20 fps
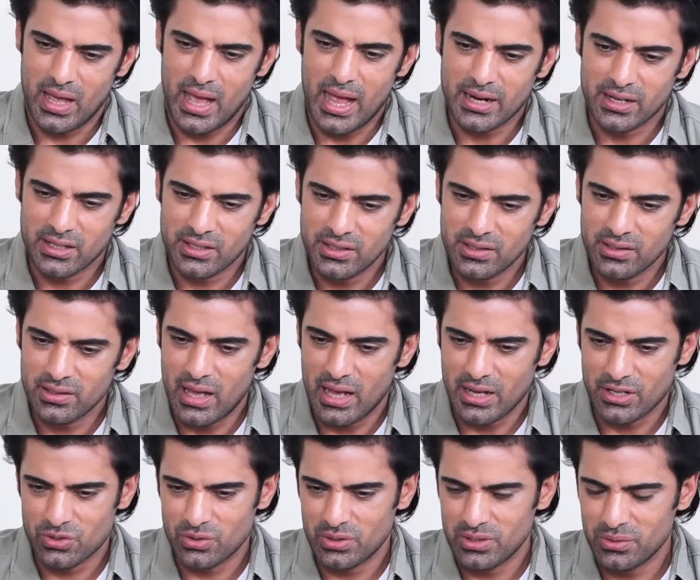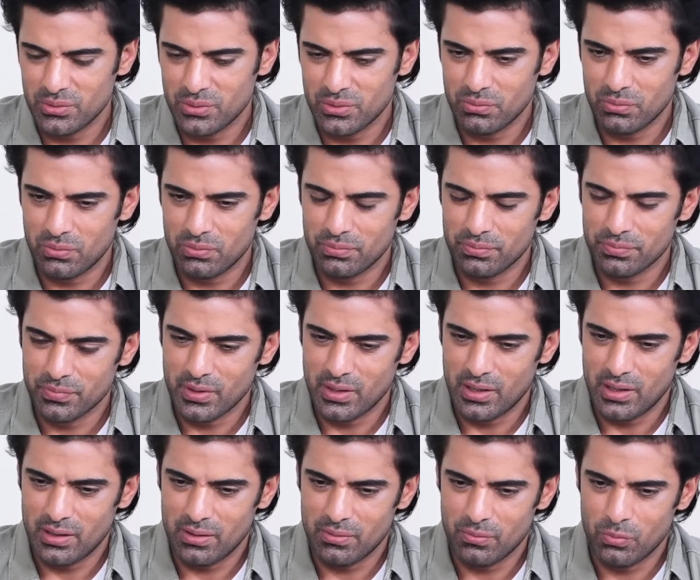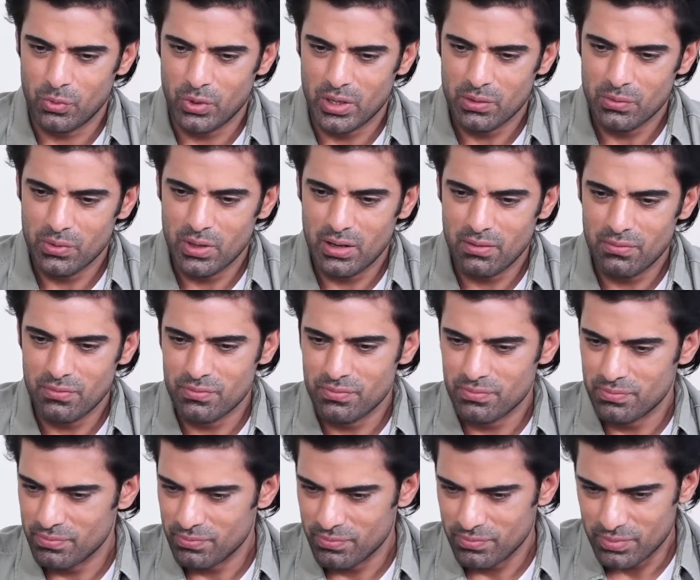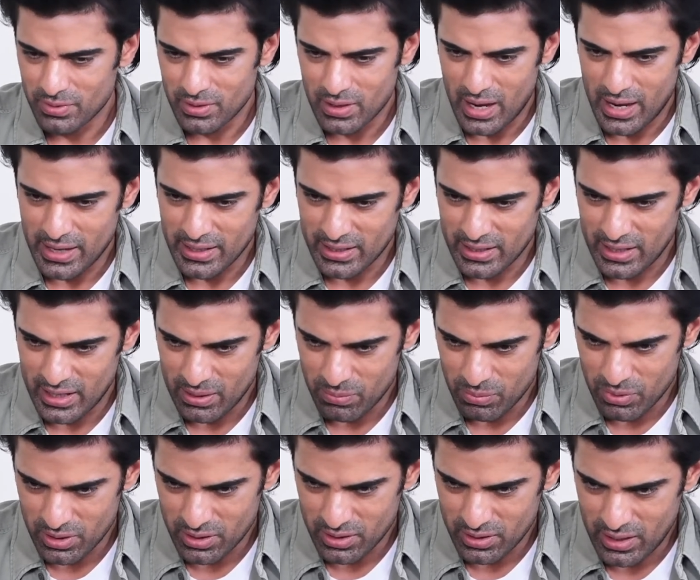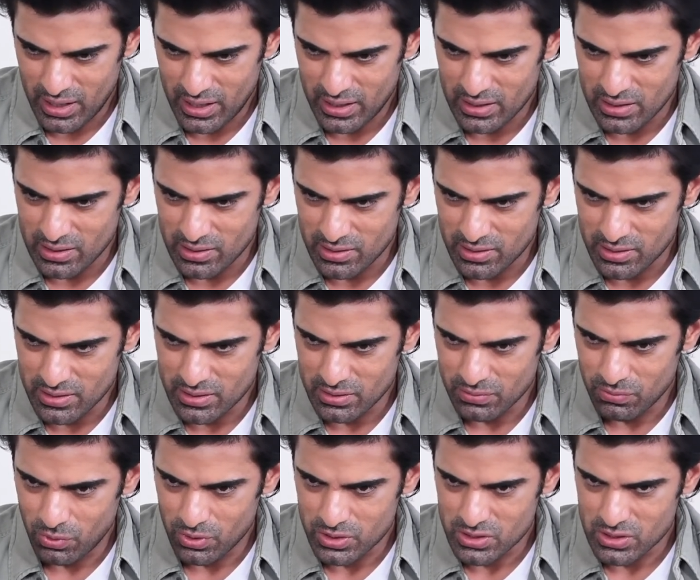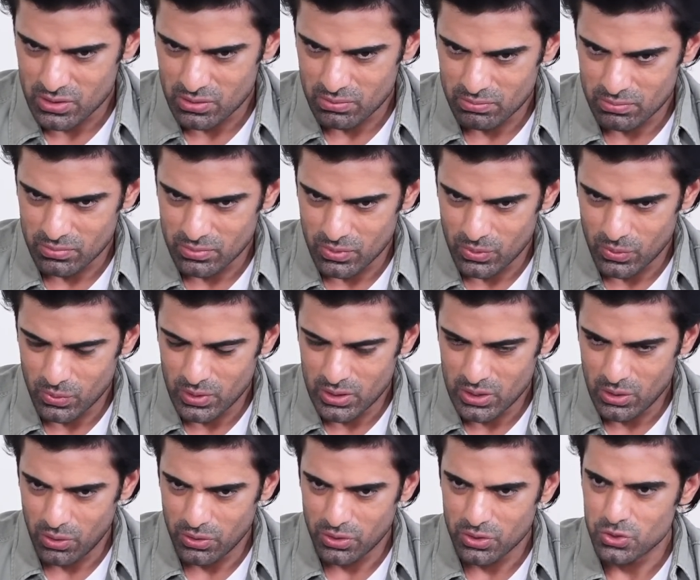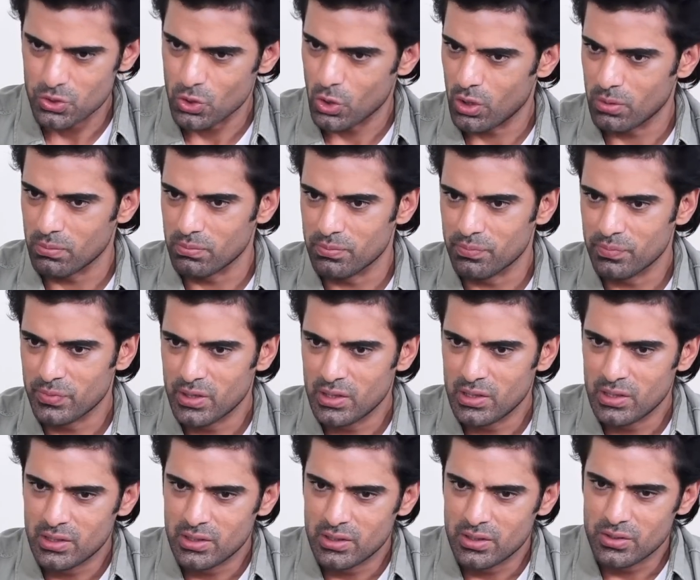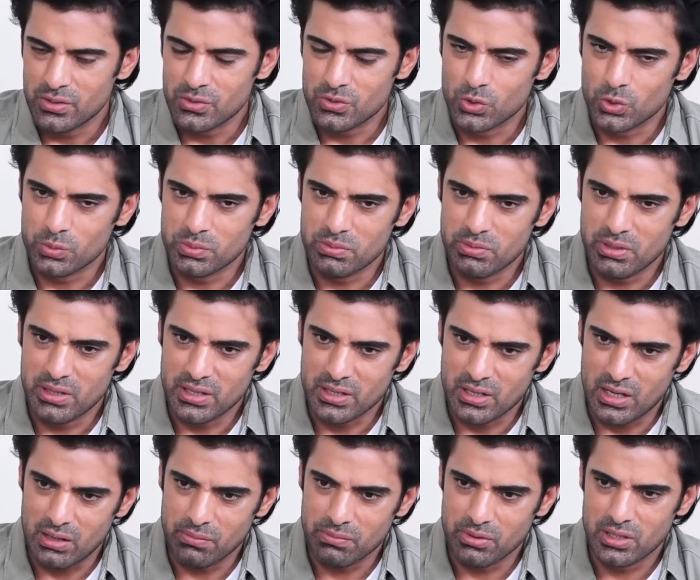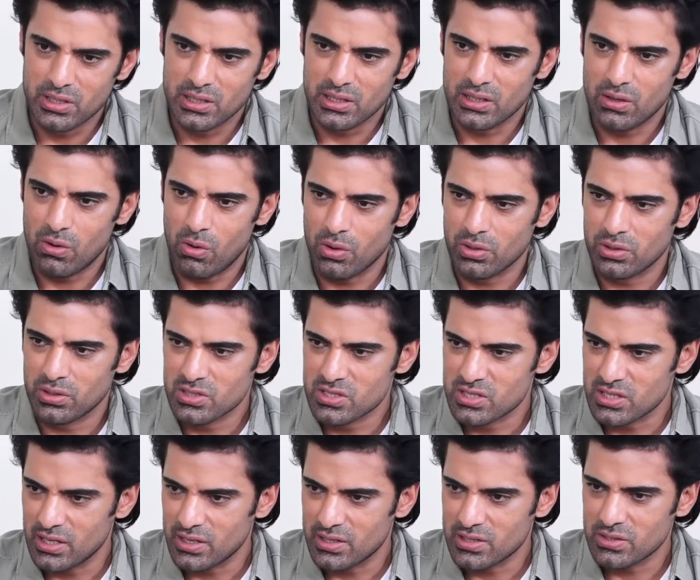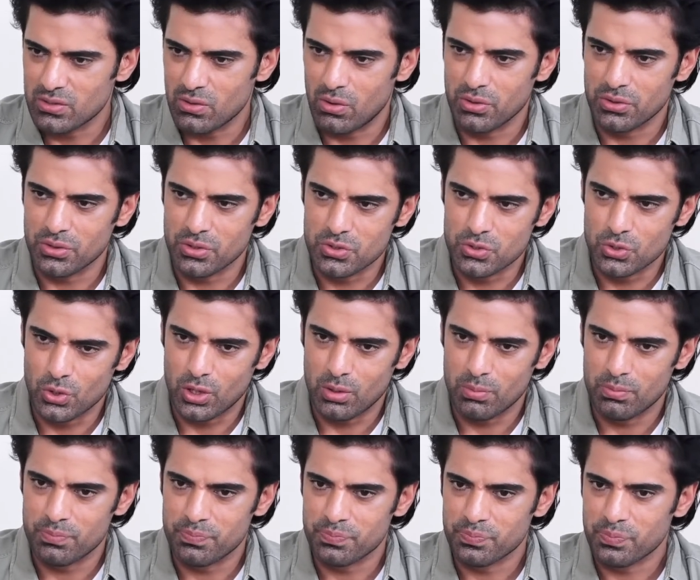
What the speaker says: acting actually you know whatever I came here I learned was only on the job jo bhi maine kaam kiya on the sets on the job